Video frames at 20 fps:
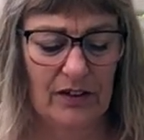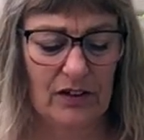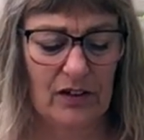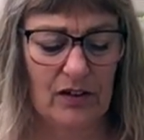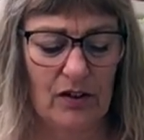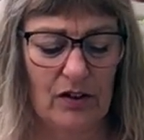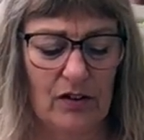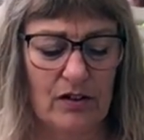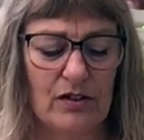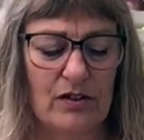
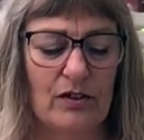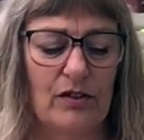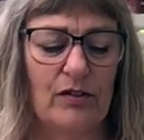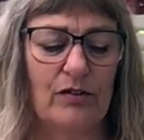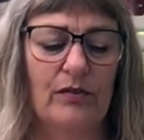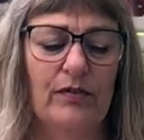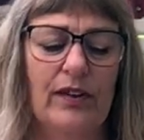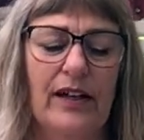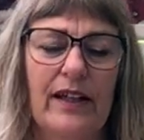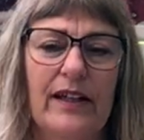cast
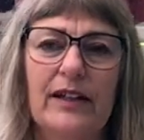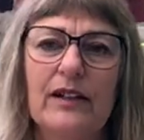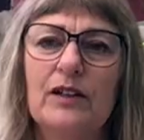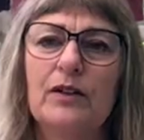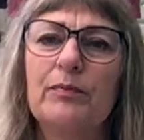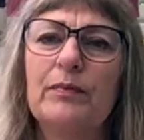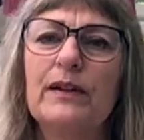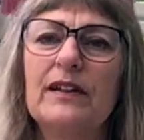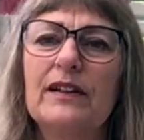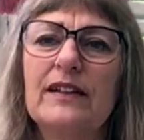on
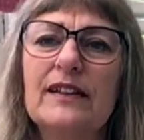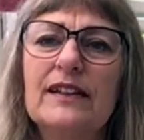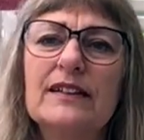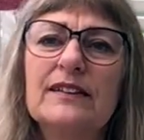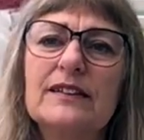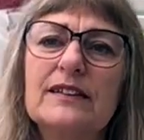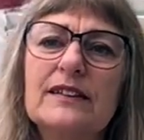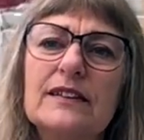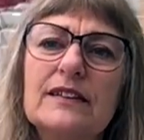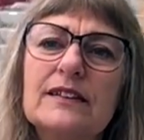right. But
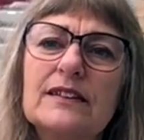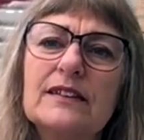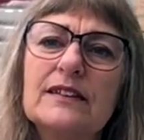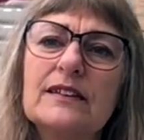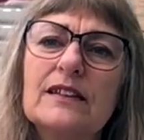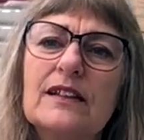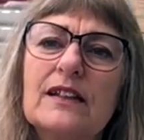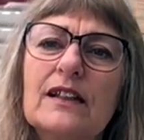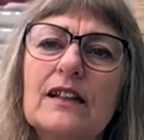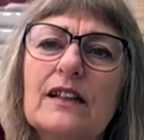this is,
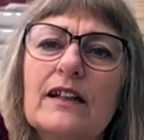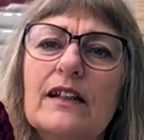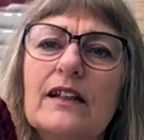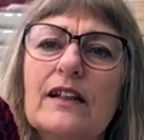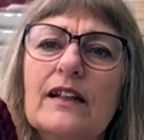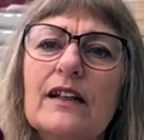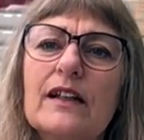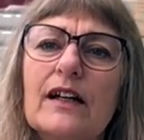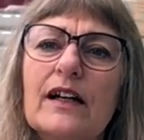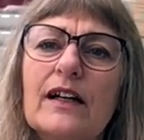
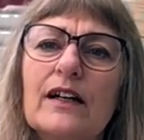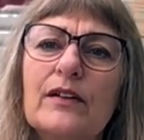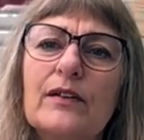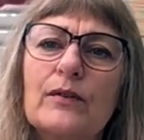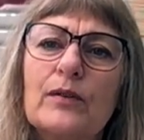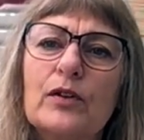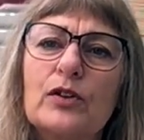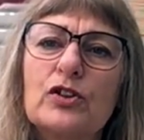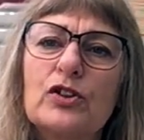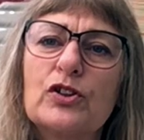I'm
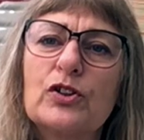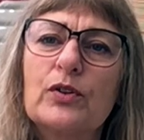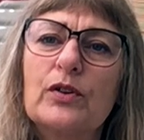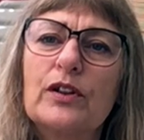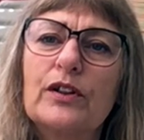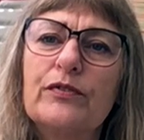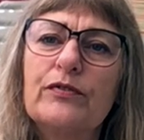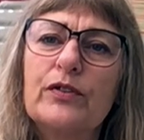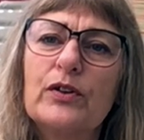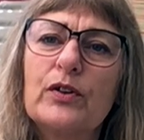not sure
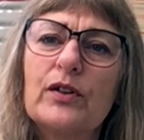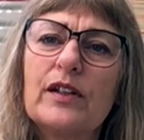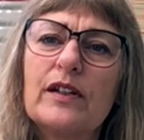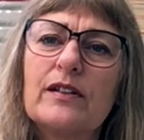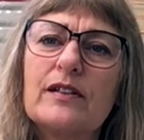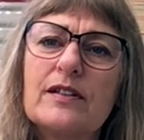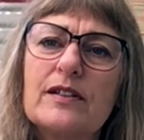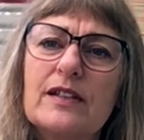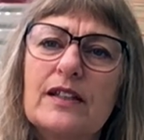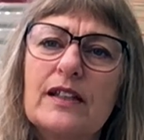if you
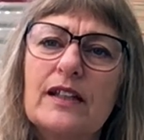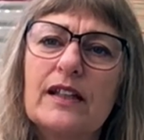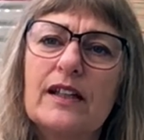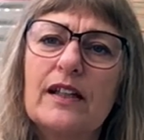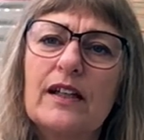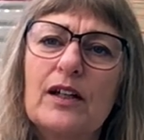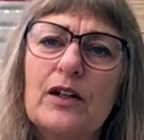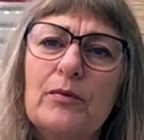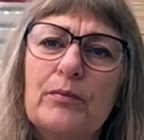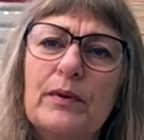can see
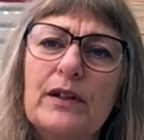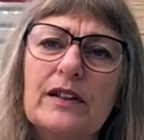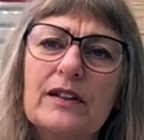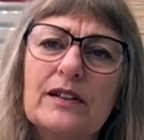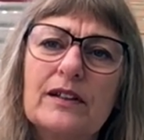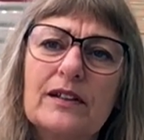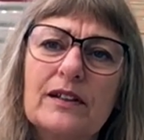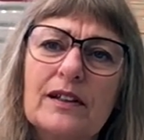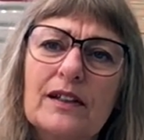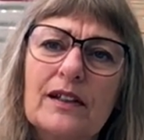here, but
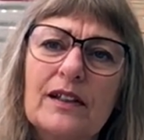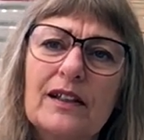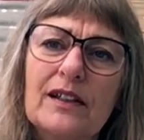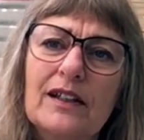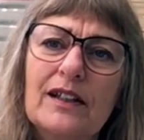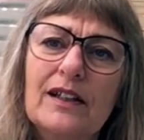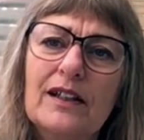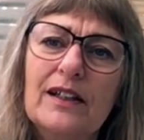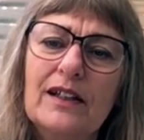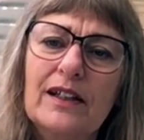
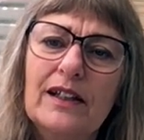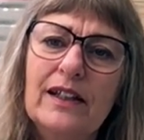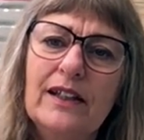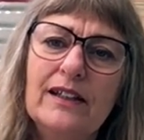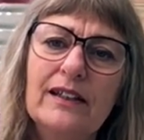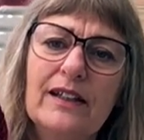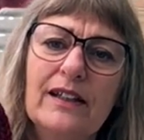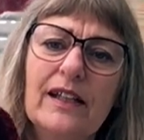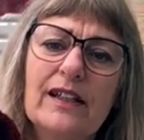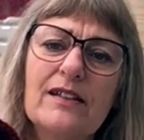
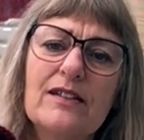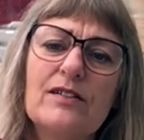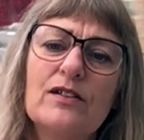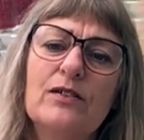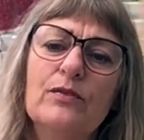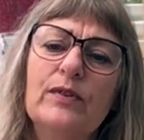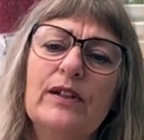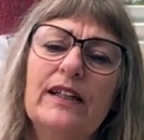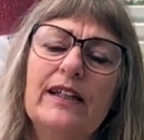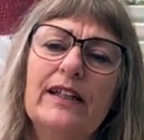it gets
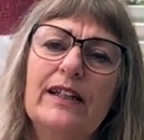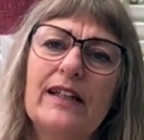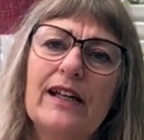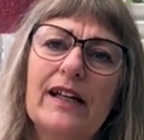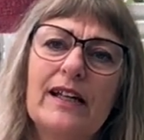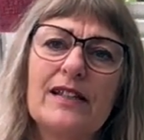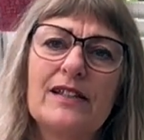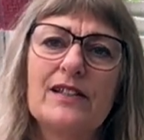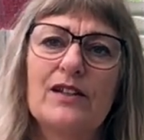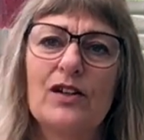a really
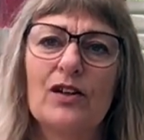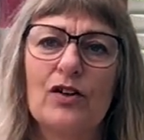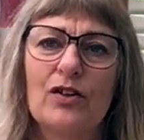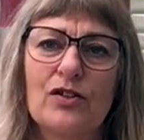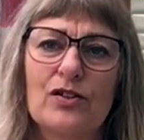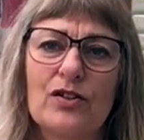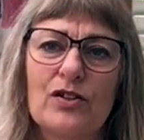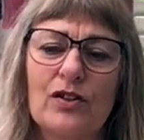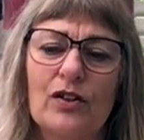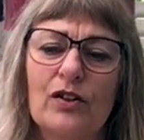nice
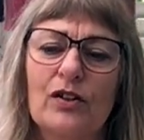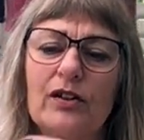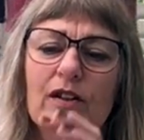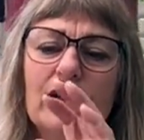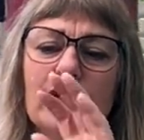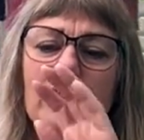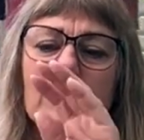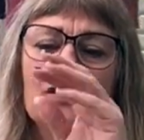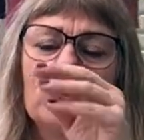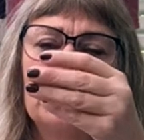cast on.
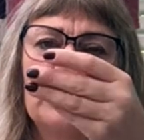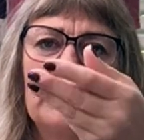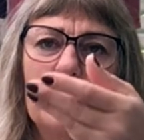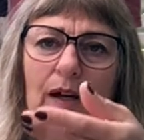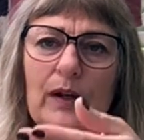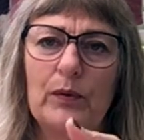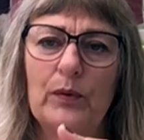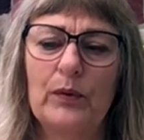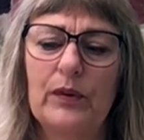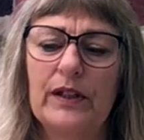It's
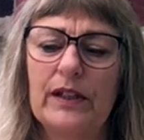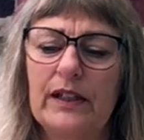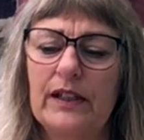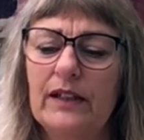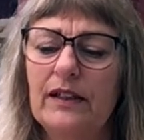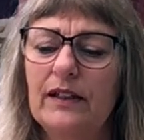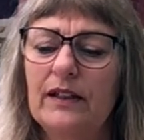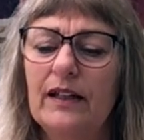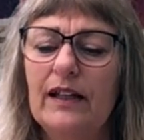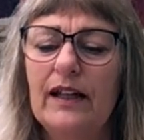
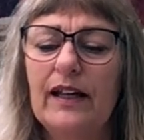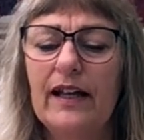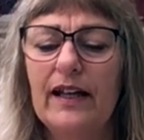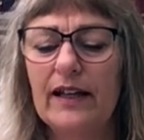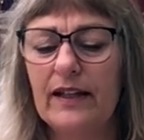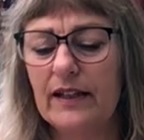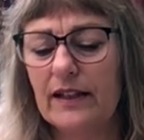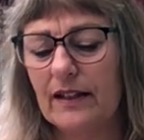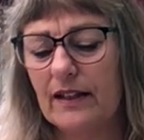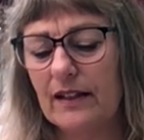rounded,
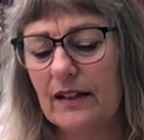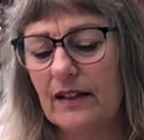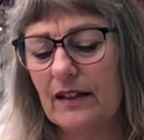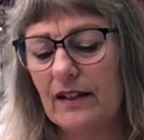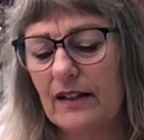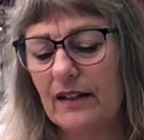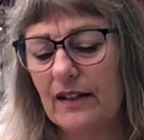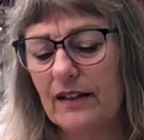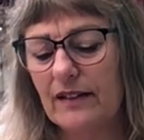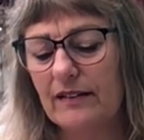like
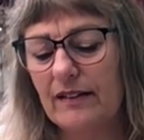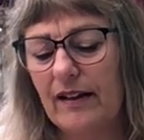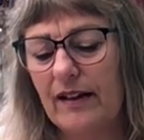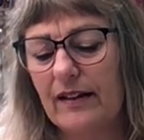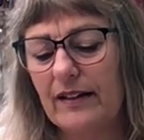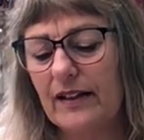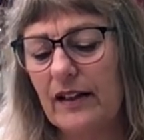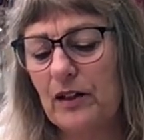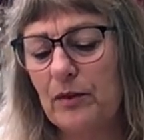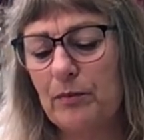
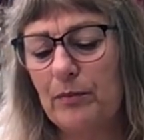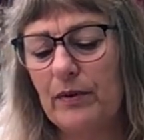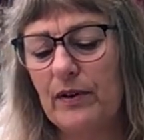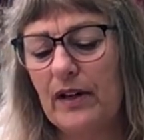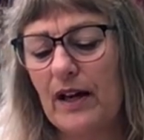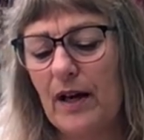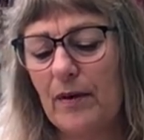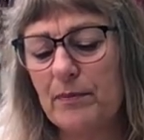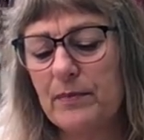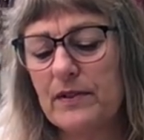Italian
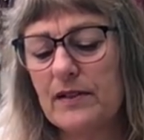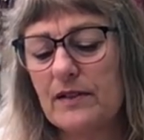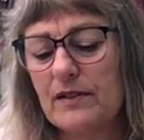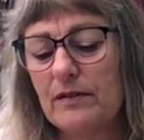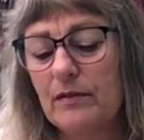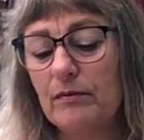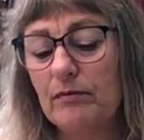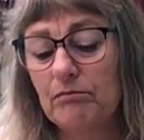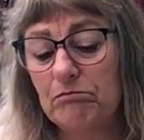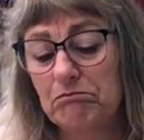
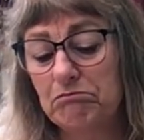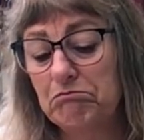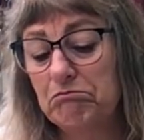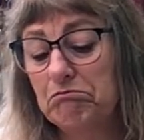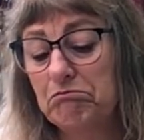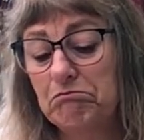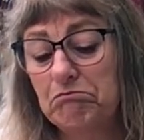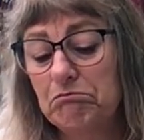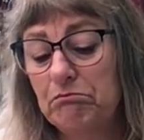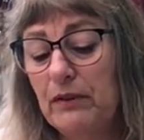perhaps.
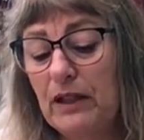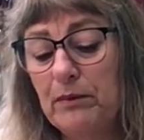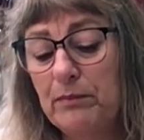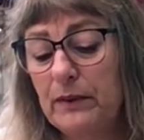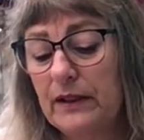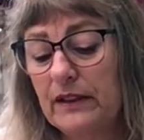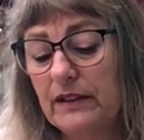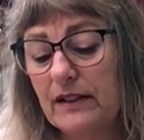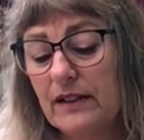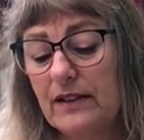
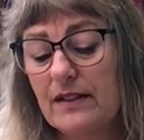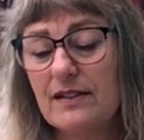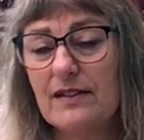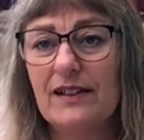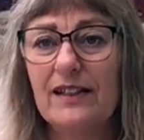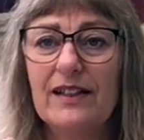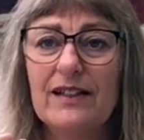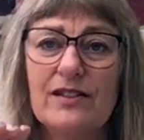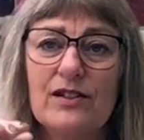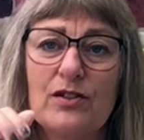Maybe it is.
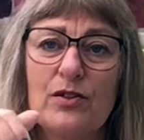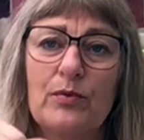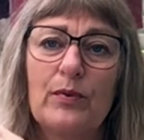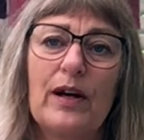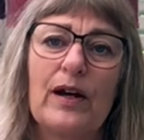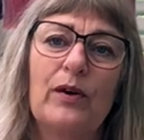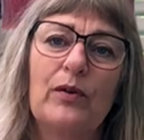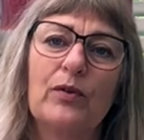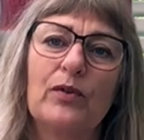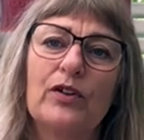It's a
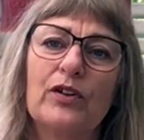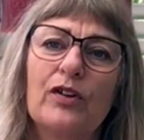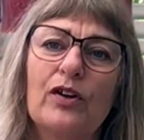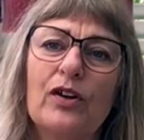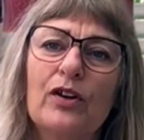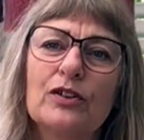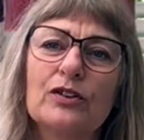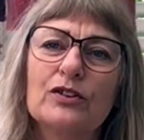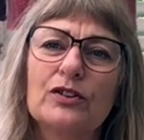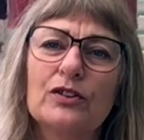round
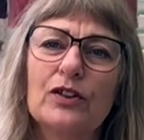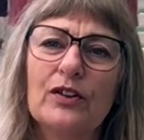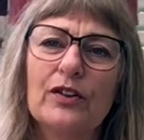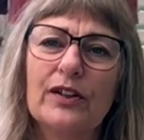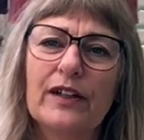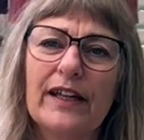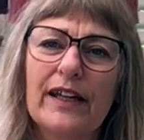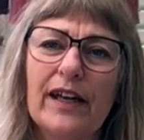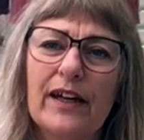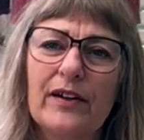cast
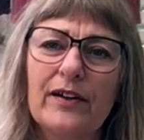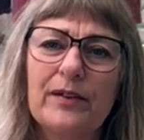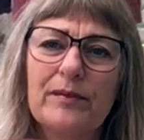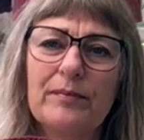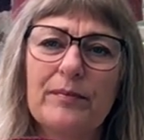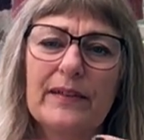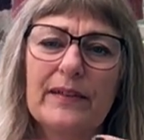on here.